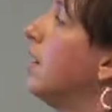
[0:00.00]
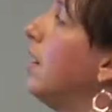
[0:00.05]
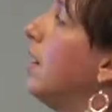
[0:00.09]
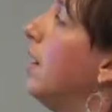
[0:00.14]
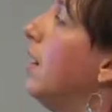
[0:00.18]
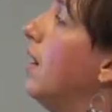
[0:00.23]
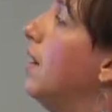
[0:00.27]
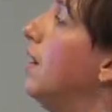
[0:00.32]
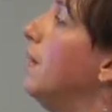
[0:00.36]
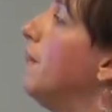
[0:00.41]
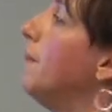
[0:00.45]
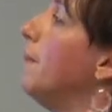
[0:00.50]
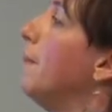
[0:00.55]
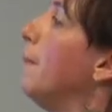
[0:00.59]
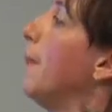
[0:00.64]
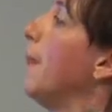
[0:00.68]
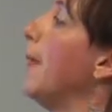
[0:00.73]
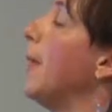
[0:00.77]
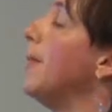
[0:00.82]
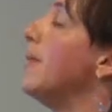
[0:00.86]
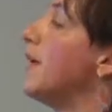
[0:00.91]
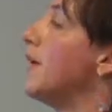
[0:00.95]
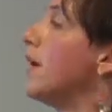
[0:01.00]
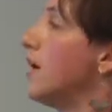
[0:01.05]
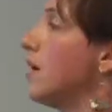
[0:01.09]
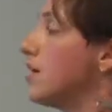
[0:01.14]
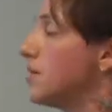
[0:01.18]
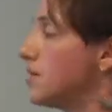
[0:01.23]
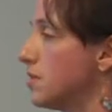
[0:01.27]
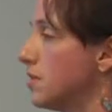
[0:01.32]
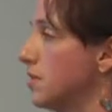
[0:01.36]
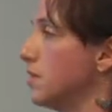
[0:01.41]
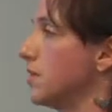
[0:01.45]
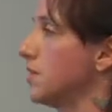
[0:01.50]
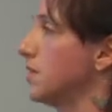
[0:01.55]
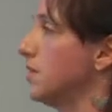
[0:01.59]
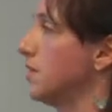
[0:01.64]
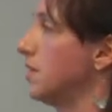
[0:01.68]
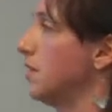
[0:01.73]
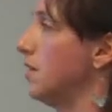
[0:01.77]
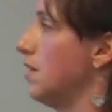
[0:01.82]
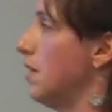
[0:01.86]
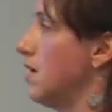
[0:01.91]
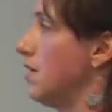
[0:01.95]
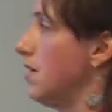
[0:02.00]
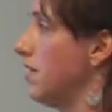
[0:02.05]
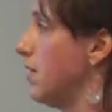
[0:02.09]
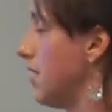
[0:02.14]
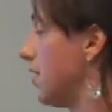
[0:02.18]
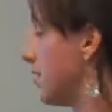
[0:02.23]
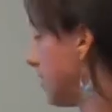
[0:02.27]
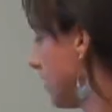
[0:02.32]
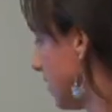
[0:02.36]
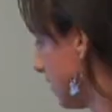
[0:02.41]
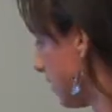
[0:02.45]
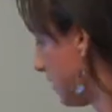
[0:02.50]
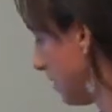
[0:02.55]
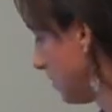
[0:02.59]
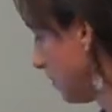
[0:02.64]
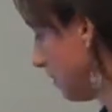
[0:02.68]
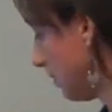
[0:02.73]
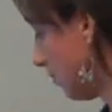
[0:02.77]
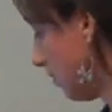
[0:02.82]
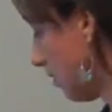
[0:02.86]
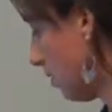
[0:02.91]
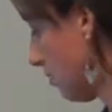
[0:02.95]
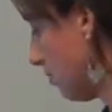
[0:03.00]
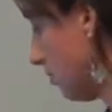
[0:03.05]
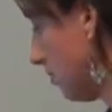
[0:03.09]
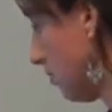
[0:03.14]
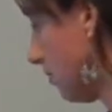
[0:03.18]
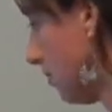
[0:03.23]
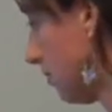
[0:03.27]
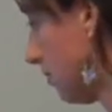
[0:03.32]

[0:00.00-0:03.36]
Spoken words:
And then I also looked at the longer essays that we wrote.